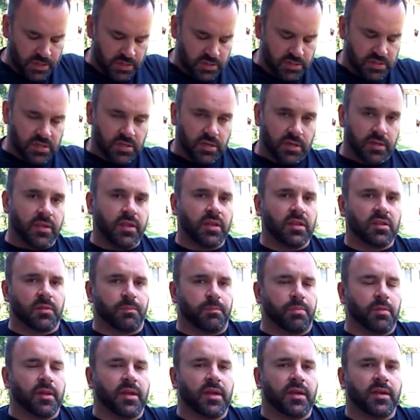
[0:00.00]
So I think the
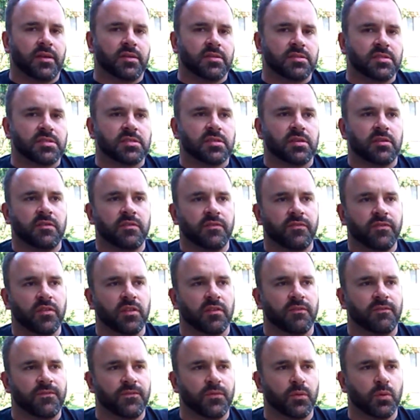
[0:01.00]
plans for
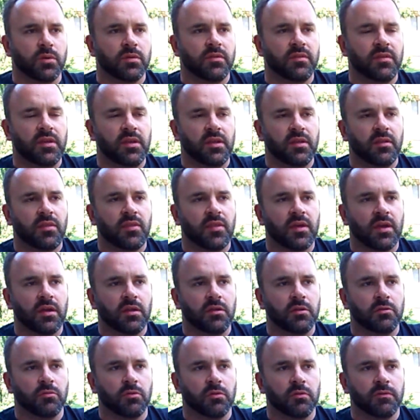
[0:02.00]
the 14th
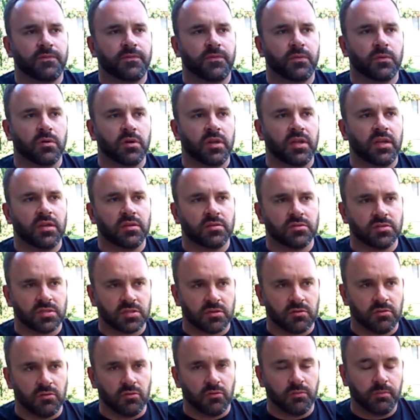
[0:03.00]
annual 40-ounce
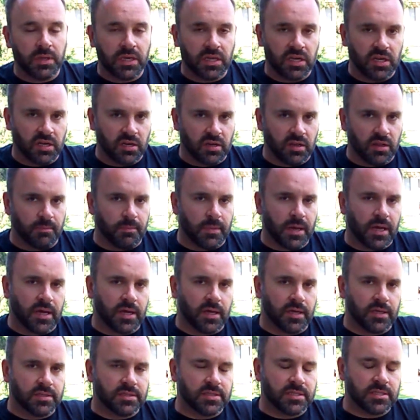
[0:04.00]
crew meeting of the
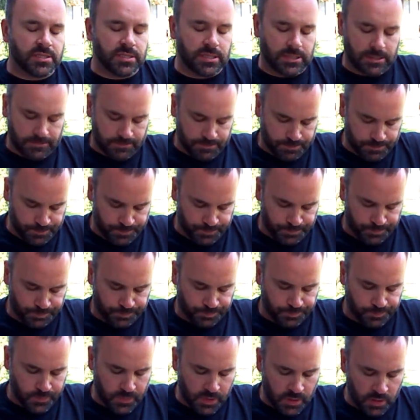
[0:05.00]
minds,
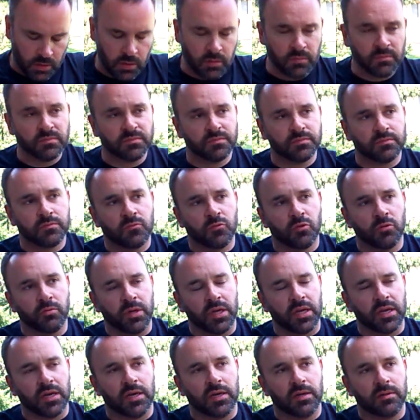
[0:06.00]
what
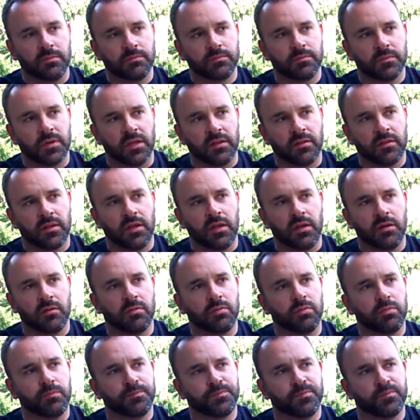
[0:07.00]
we got, I think
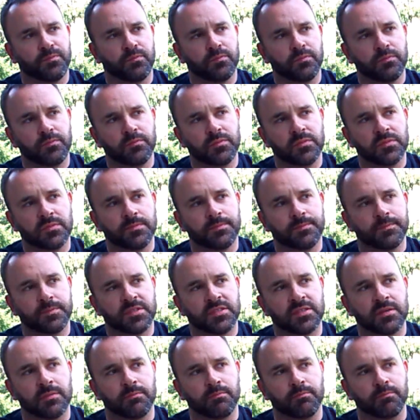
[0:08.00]

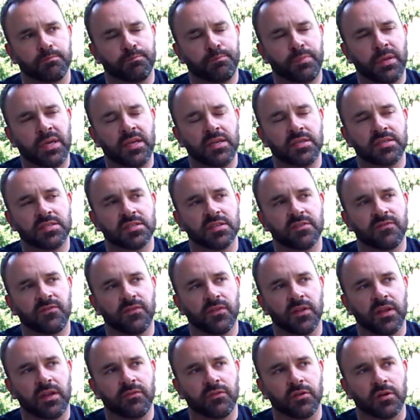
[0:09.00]
some pizza
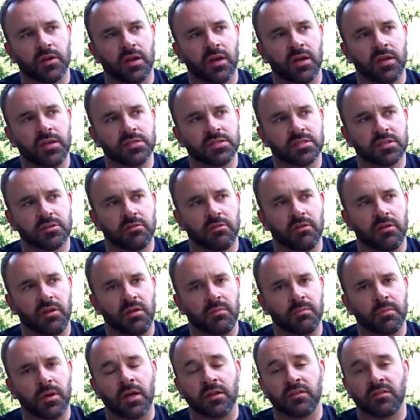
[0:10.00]
flavored ice
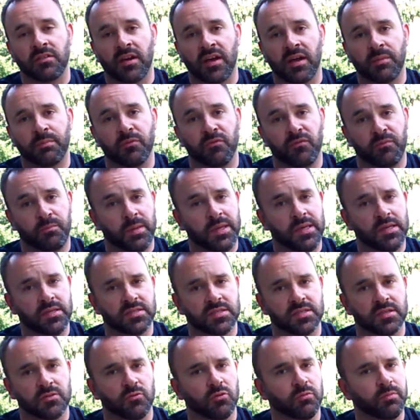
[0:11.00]
cream on top of
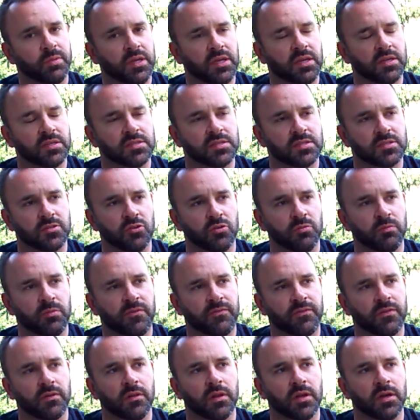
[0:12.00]
pizza will be consumed
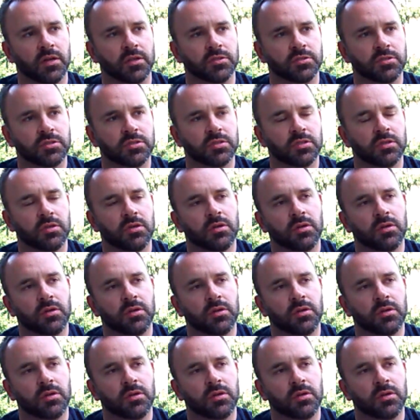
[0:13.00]
for lunch.